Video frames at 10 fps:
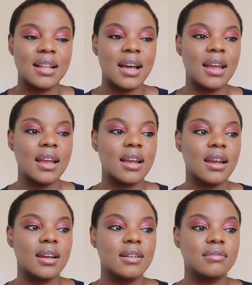
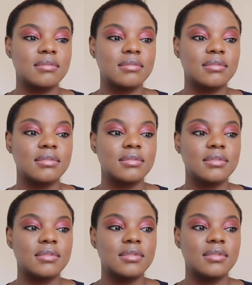Like
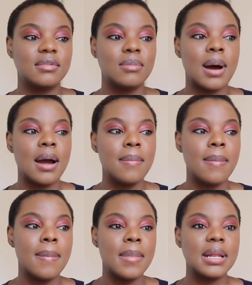
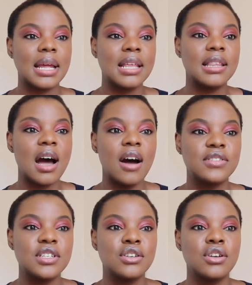in the
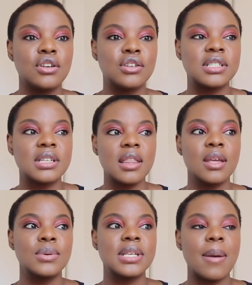afternoon, because
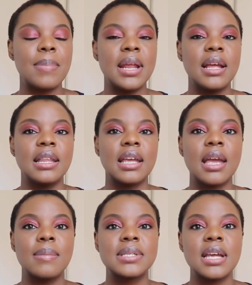nothing was happening and they
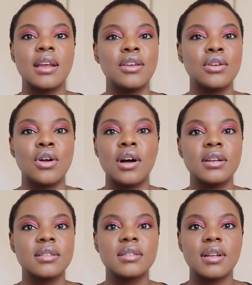kept saying, you're
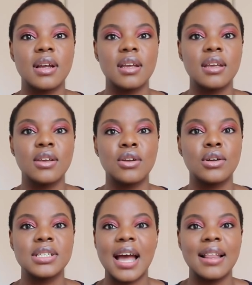not
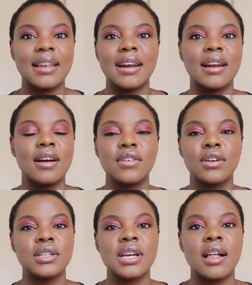dilated
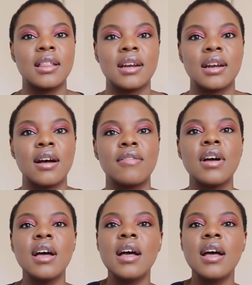enough.